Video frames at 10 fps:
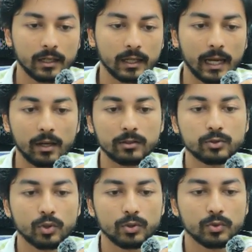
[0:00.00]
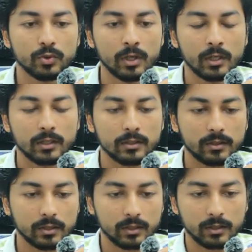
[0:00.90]
and I'll show you
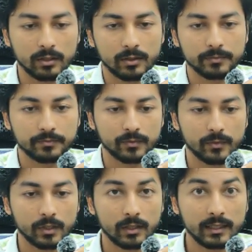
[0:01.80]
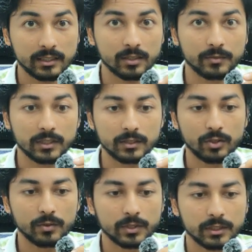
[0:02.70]
the list of this
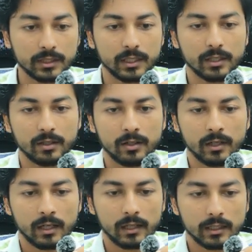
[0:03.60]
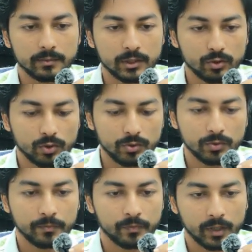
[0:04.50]
university here. Let me show you.